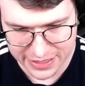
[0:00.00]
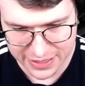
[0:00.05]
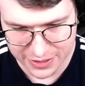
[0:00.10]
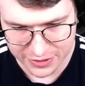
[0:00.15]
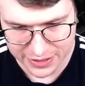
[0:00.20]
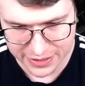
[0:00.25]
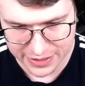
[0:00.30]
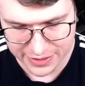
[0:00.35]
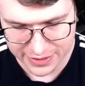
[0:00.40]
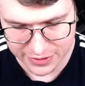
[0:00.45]

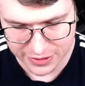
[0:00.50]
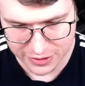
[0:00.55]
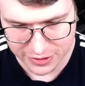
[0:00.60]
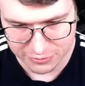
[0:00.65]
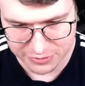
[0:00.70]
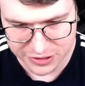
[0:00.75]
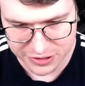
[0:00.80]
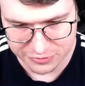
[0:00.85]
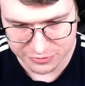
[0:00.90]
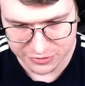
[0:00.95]
Okay, no, we
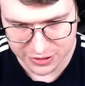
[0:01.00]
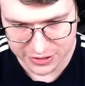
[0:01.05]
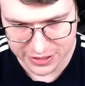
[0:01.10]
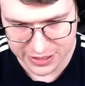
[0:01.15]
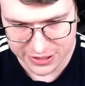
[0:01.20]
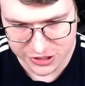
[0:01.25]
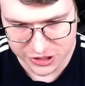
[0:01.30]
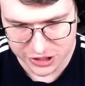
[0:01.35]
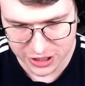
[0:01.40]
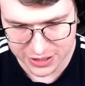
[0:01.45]
do not get a
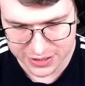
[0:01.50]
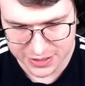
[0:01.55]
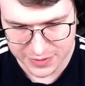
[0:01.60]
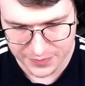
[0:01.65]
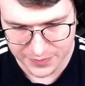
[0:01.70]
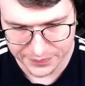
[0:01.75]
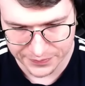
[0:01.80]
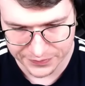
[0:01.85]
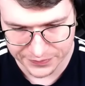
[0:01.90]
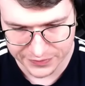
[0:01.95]
shot.
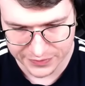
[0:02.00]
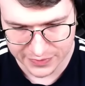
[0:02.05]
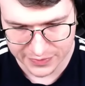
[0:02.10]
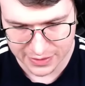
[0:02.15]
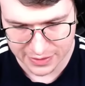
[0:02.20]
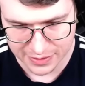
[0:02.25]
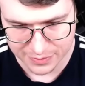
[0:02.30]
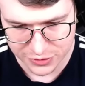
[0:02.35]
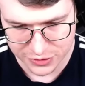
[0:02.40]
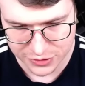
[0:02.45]

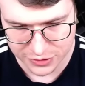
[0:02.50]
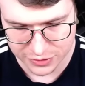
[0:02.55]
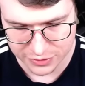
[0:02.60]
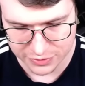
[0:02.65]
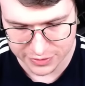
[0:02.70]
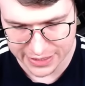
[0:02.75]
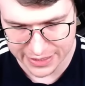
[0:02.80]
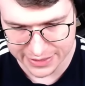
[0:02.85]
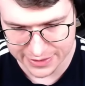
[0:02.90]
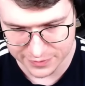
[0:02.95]
I'm just gonna go
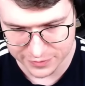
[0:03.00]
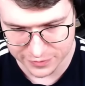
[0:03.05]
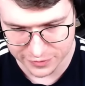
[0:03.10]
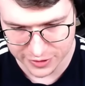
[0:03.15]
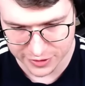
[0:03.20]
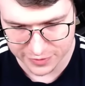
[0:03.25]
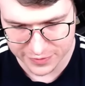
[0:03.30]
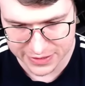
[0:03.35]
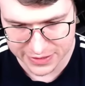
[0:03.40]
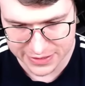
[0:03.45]
Knight in front
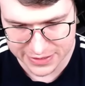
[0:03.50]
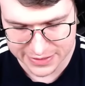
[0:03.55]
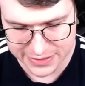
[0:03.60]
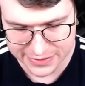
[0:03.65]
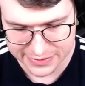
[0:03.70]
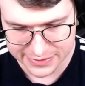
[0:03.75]
of this.